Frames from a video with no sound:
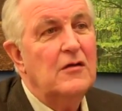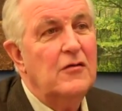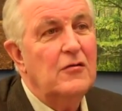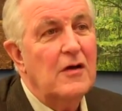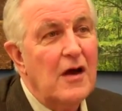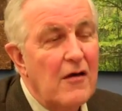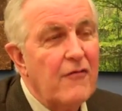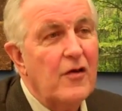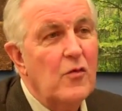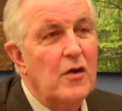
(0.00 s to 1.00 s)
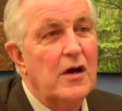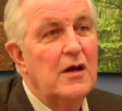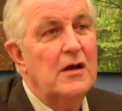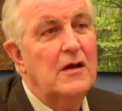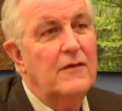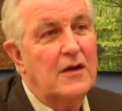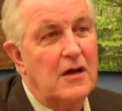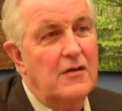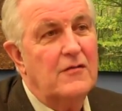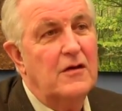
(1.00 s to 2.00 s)
to everyone in the
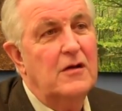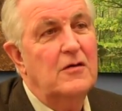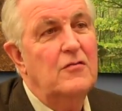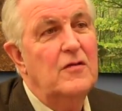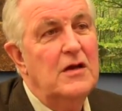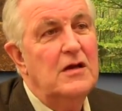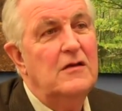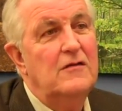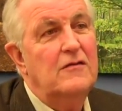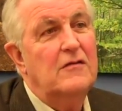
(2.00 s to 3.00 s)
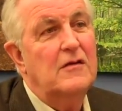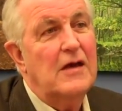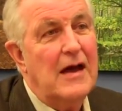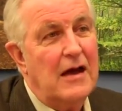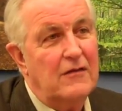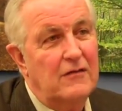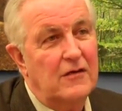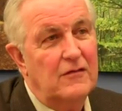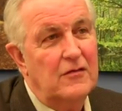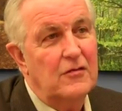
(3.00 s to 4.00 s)
country who needs
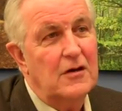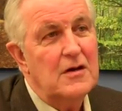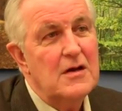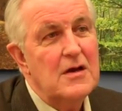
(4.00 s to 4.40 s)
access to it.